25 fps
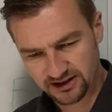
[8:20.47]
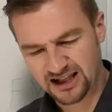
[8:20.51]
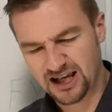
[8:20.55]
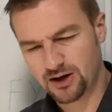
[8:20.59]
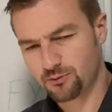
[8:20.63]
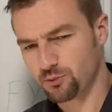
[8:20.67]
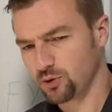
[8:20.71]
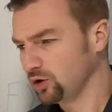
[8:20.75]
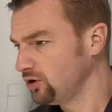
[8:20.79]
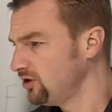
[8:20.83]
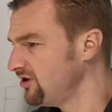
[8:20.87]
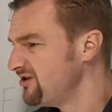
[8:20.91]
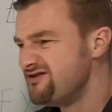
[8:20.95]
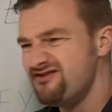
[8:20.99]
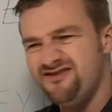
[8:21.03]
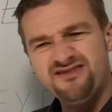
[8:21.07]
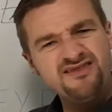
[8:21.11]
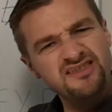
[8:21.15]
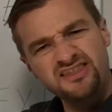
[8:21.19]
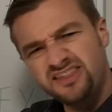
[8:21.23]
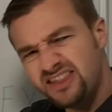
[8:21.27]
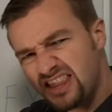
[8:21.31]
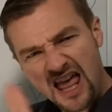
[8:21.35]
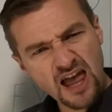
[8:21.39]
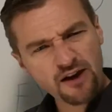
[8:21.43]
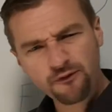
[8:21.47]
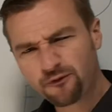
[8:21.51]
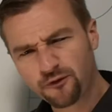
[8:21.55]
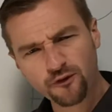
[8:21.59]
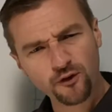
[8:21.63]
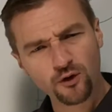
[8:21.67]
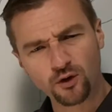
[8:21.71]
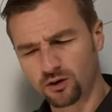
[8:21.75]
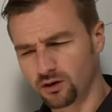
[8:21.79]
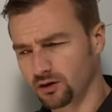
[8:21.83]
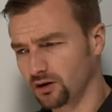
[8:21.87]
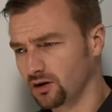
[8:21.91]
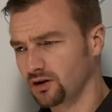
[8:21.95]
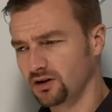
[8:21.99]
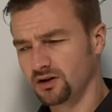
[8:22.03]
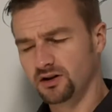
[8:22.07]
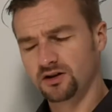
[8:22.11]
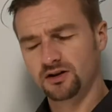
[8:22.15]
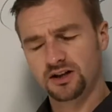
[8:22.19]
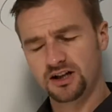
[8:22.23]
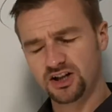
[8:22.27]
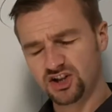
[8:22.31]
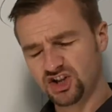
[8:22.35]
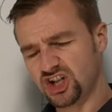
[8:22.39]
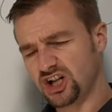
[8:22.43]
they will never
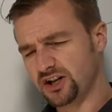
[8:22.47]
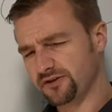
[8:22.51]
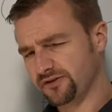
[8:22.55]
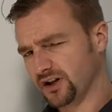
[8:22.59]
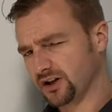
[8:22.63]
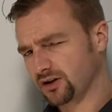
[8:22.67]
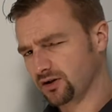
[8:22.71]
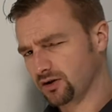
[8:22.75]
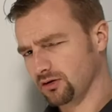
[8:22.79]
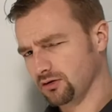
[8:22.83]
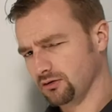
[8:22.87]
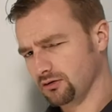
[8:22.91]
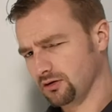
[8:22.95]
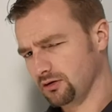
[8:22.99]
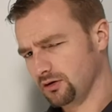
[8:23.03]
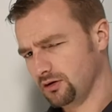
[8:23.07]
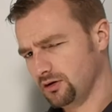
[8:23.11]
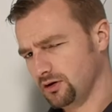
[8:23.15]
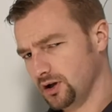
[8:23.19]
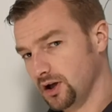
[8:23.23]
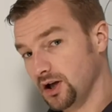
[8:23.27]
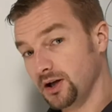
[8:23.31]
achieve their goal,